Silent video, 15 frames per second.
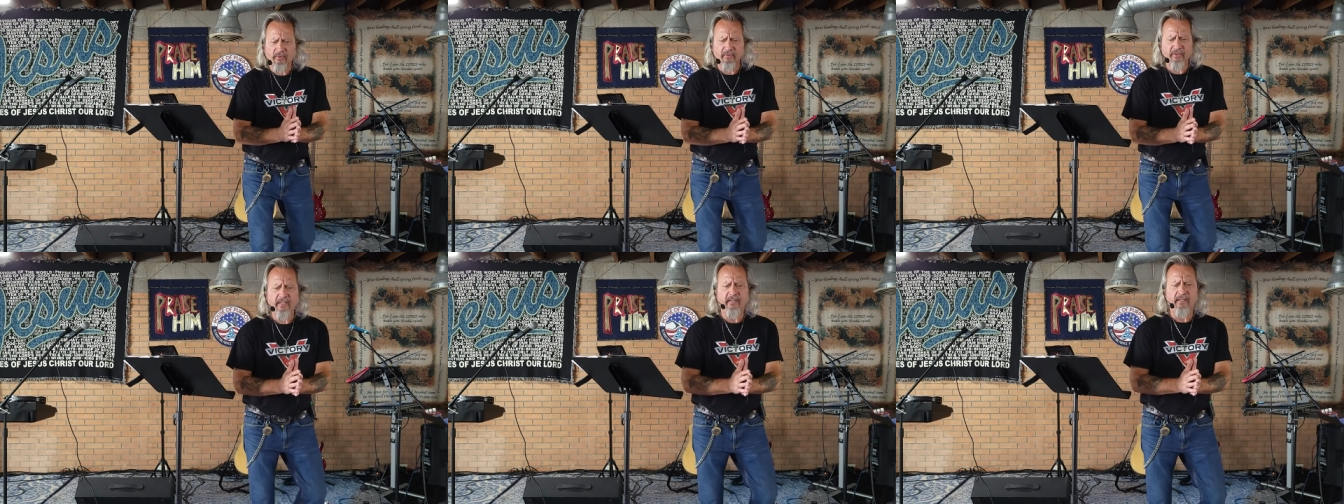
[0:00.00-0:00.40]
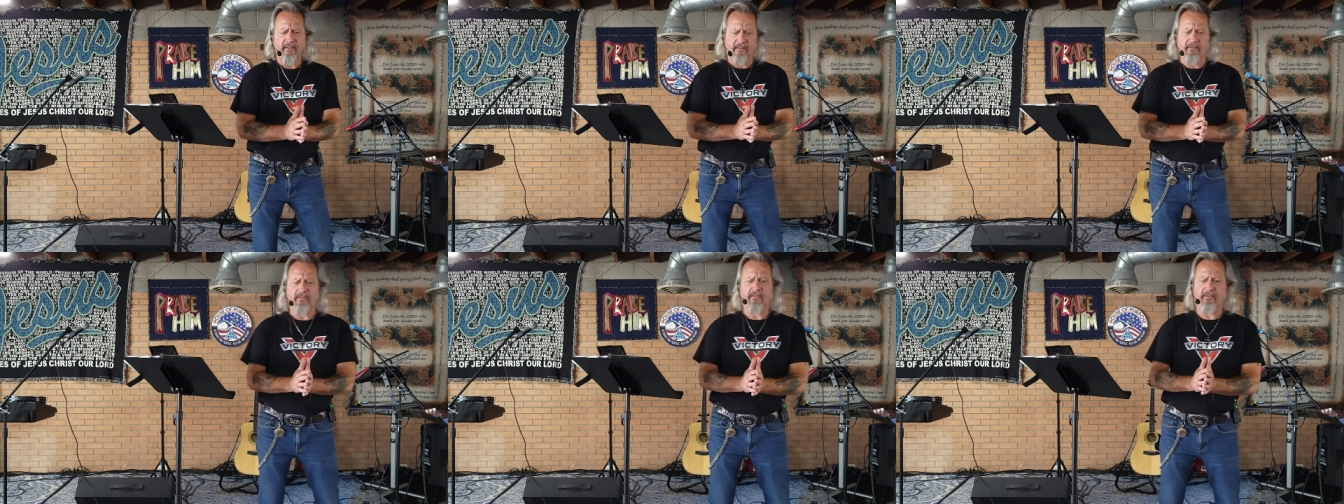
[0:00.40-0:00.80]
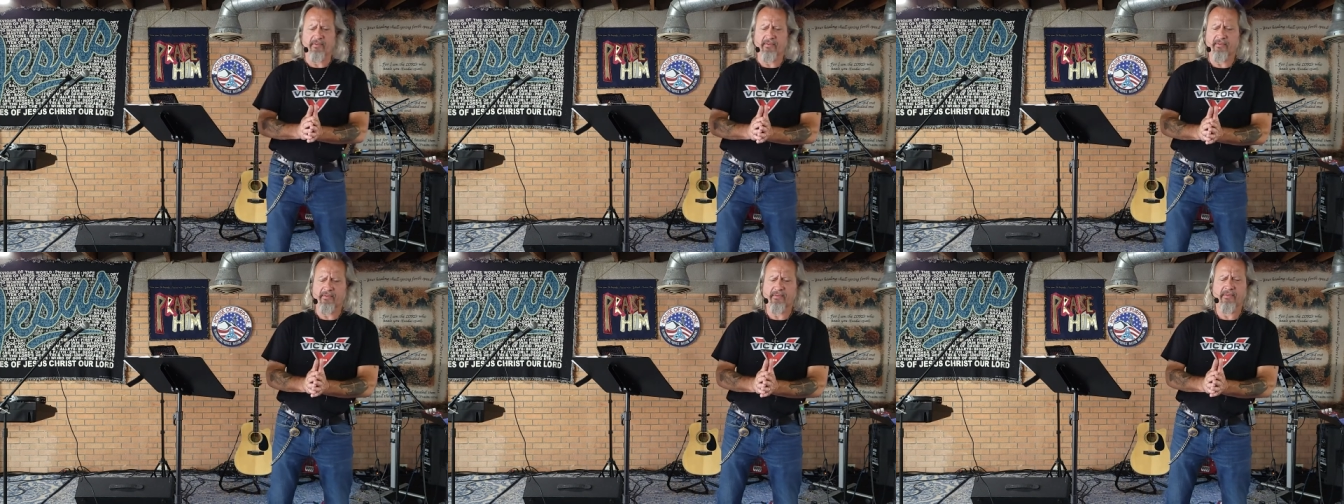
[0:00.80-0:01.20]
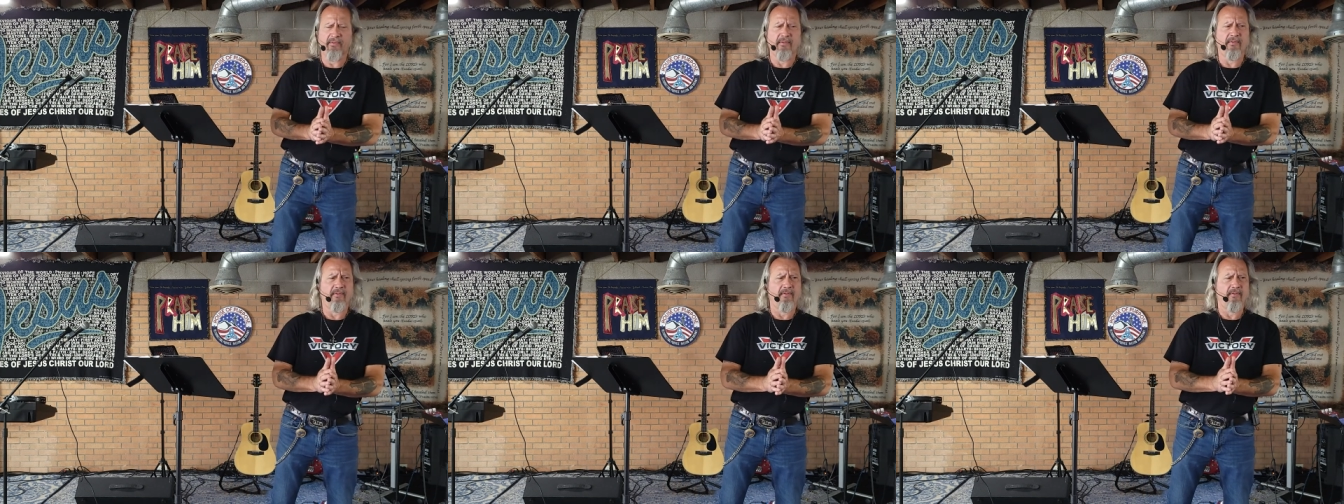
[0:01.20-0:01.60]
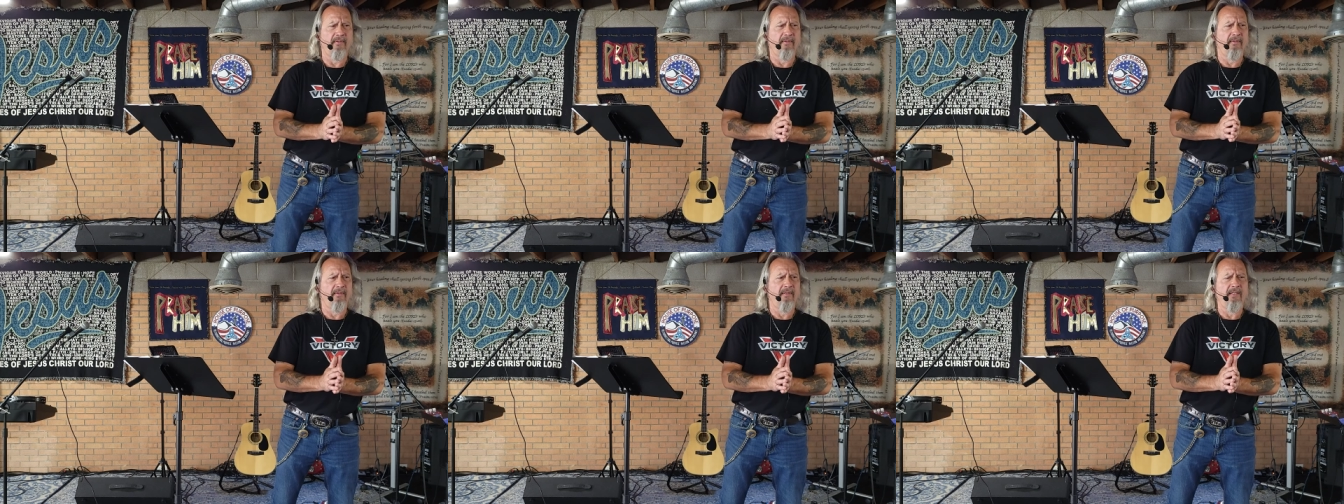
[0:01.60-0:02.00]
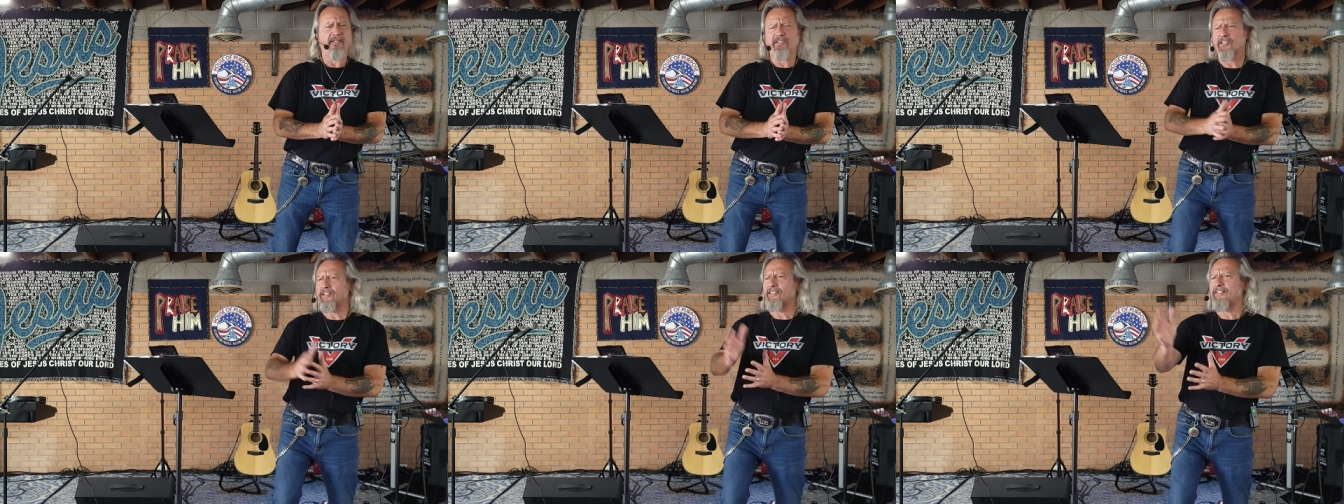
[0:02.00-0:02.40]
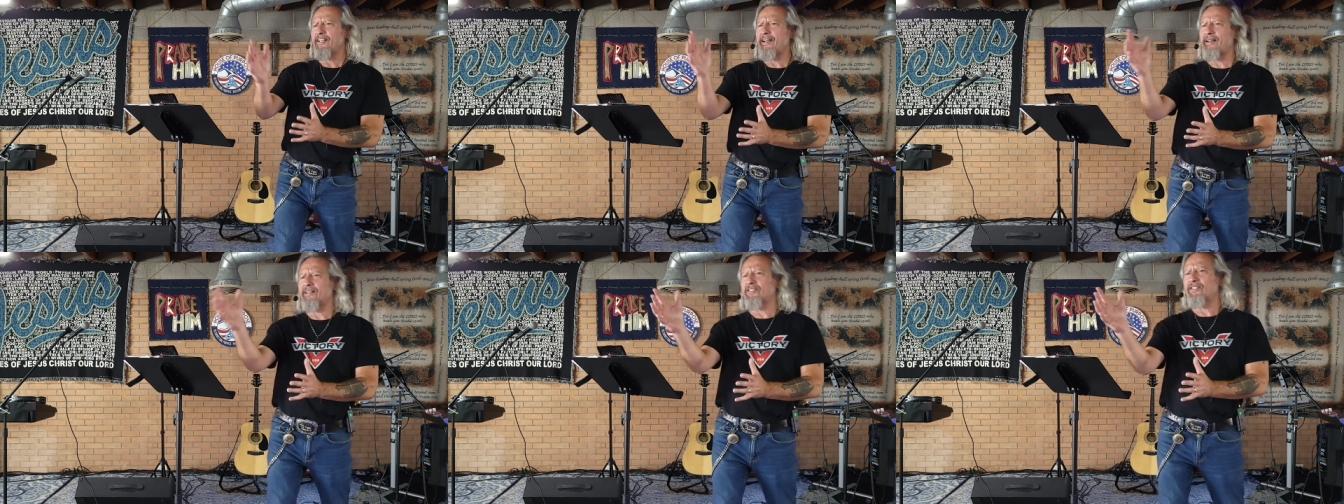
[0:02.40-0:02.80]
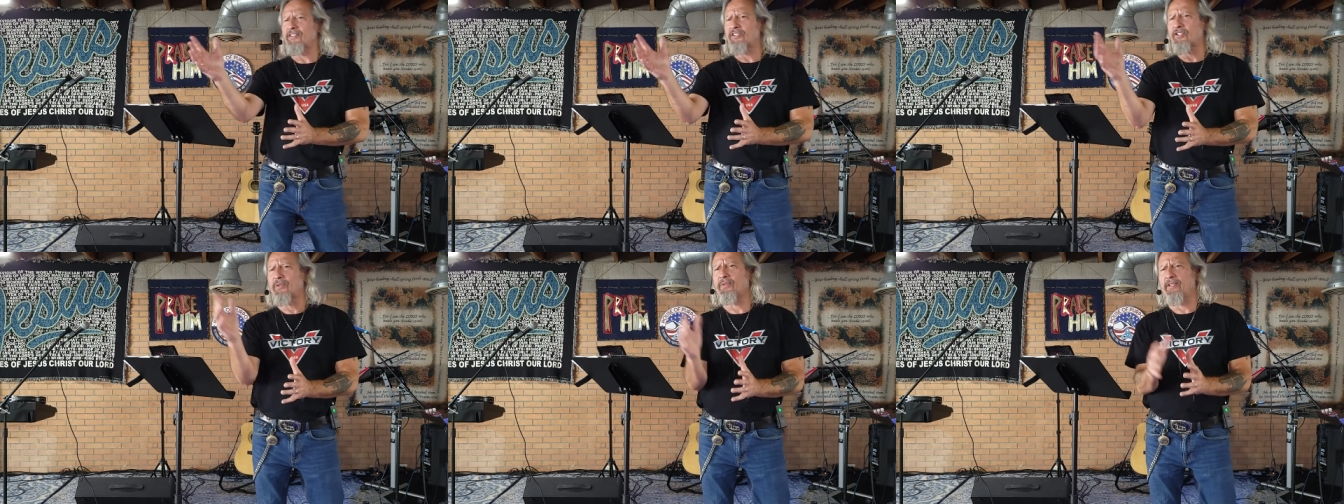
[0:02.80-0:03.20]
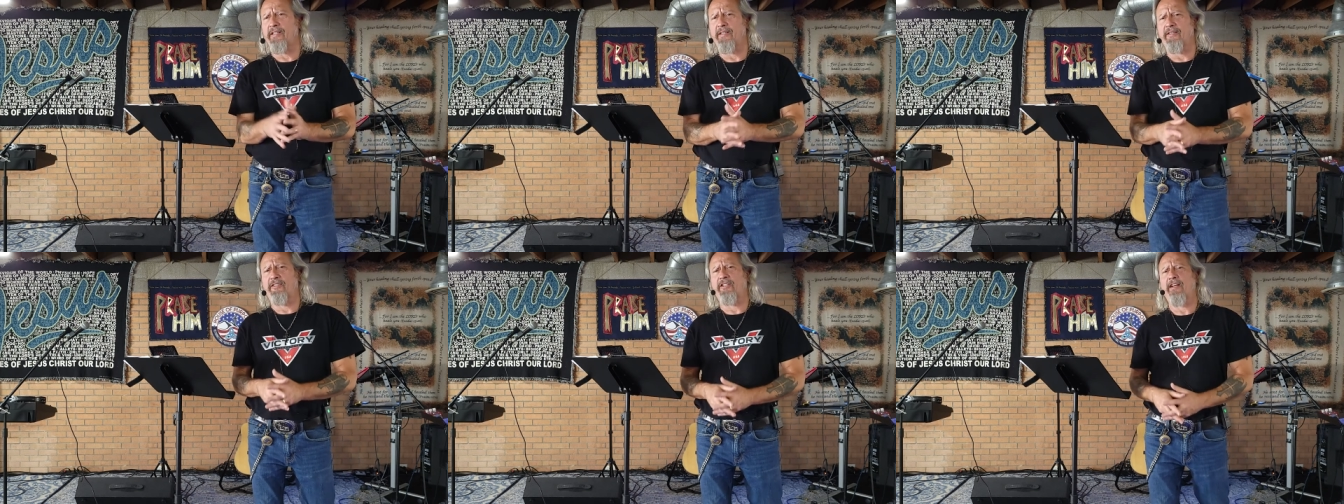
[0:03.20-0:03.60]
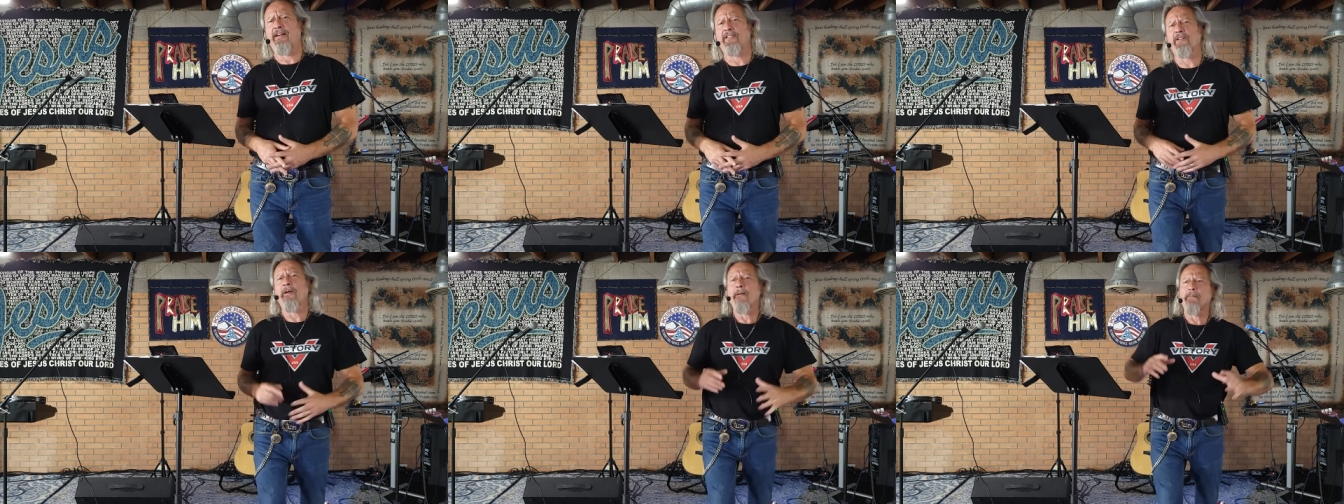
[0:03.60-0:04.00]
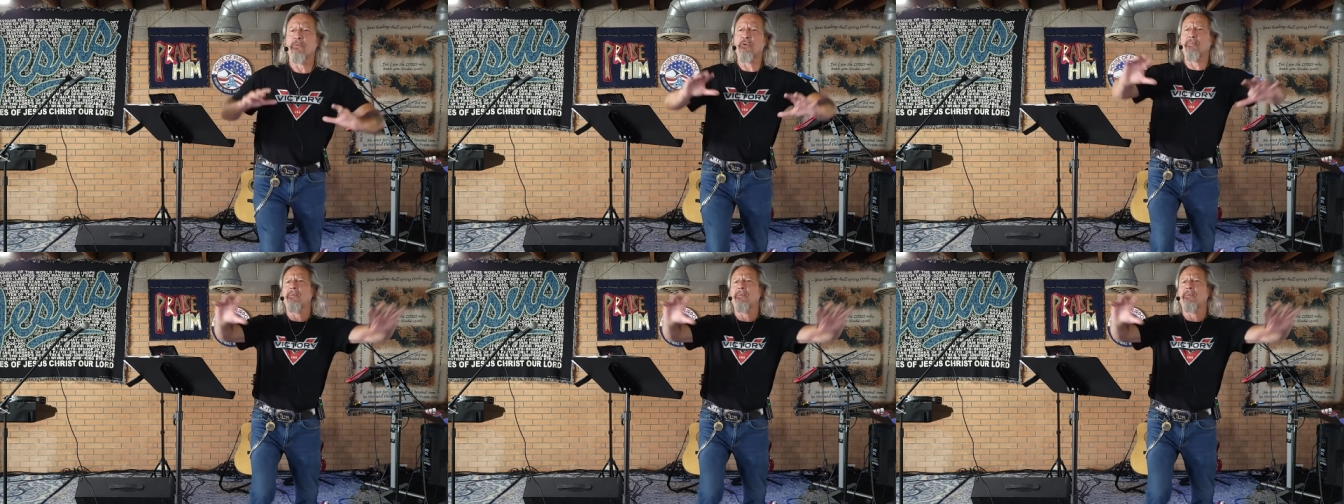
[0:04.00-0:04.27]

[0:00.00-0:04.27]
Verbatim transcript: don't eat it. It's a test. It's only a test. You